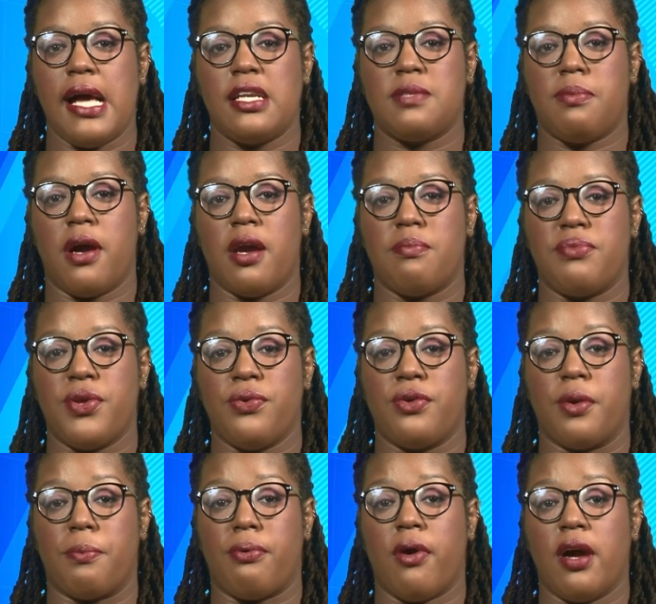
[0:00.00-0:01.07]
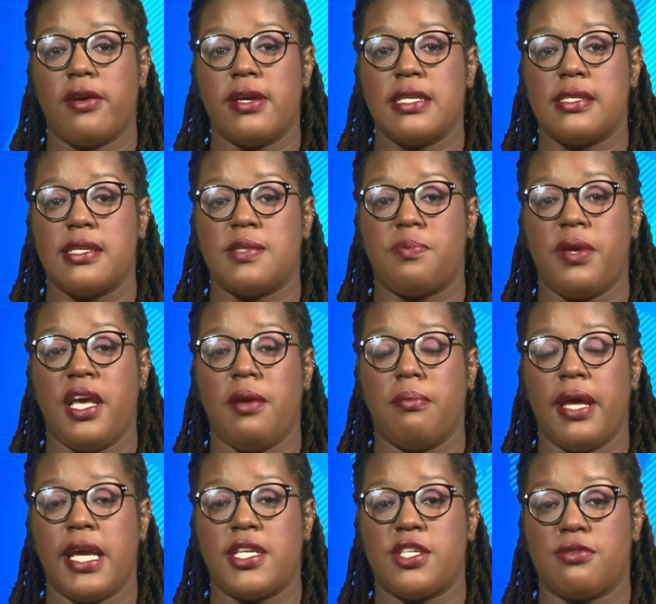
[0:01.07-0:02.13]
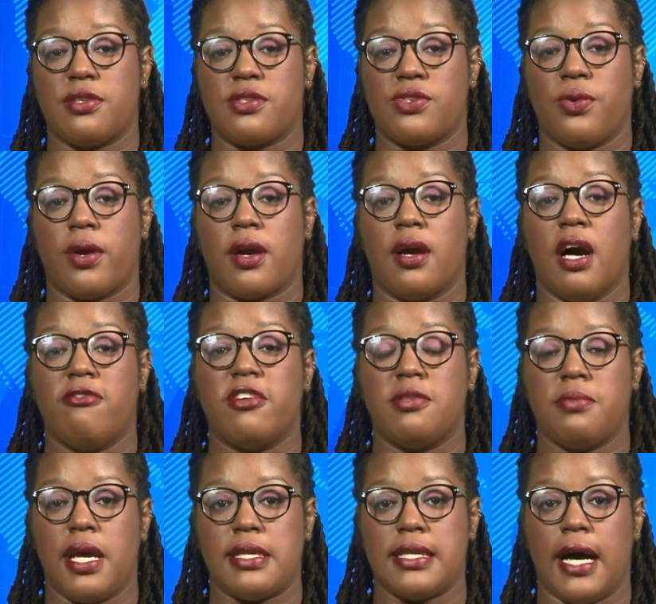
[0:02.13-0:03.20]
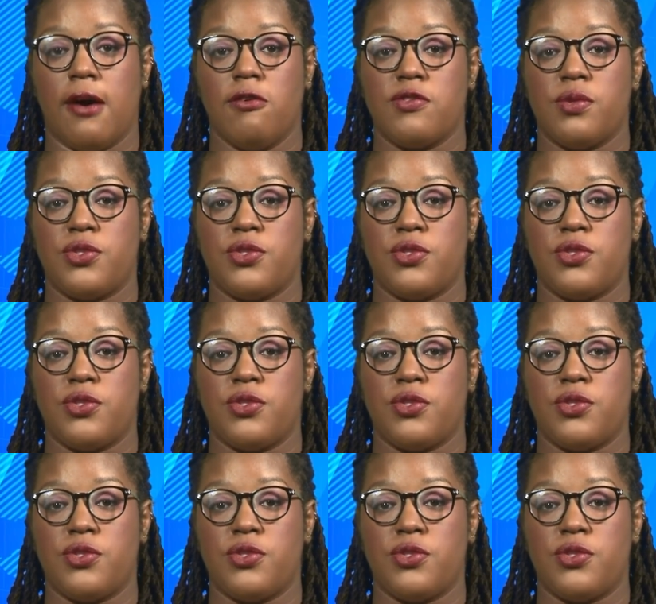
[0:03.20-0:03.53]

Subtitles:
and Barbuda, progress is being made to restore Government House,